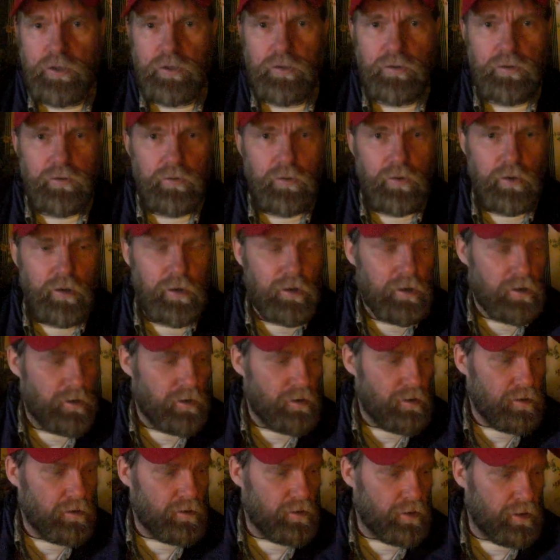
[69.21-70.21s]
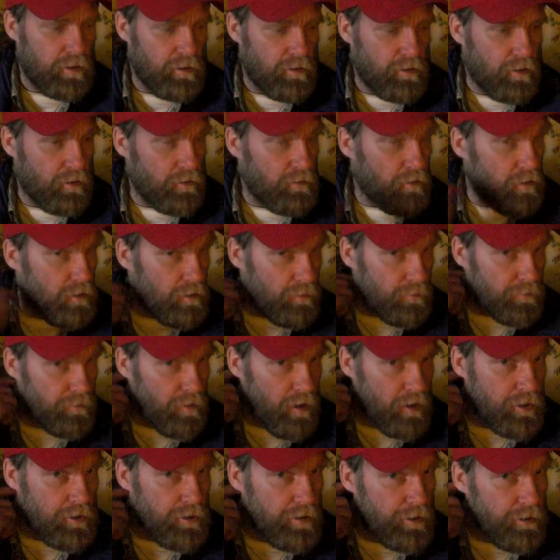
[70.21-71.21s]
it
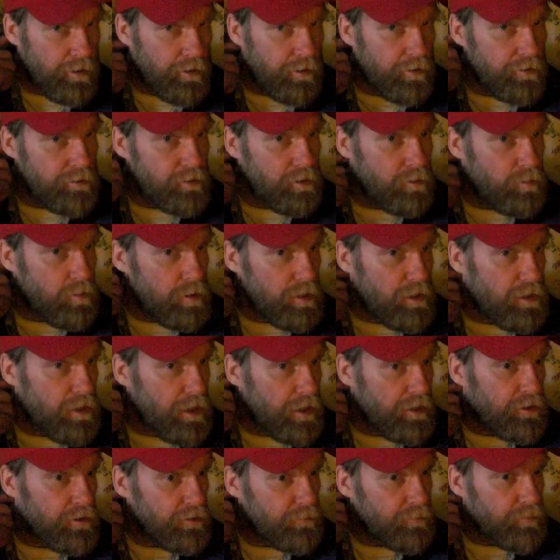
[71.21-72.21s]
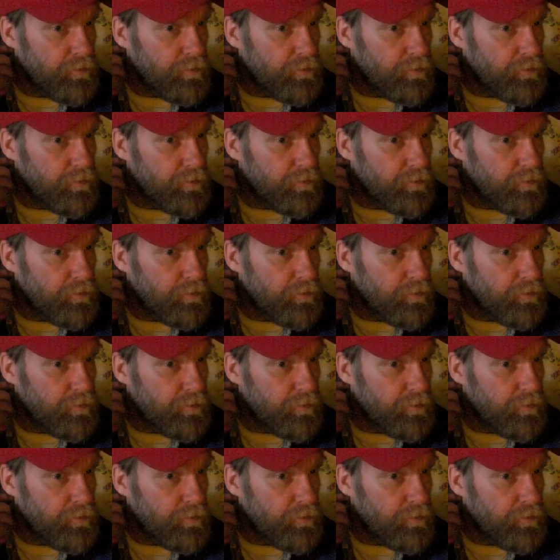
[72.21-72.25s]
finally occurred to me that